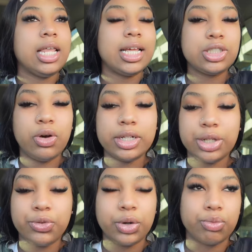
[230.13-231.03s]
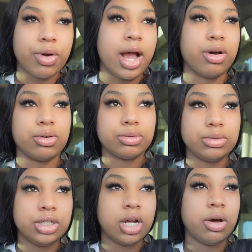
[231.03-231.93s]
let's go a different
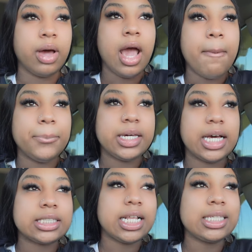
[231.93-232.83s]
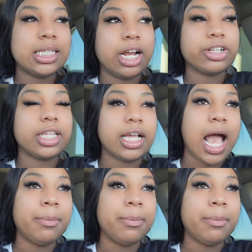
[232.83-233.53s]
route, you know, because that's another thing.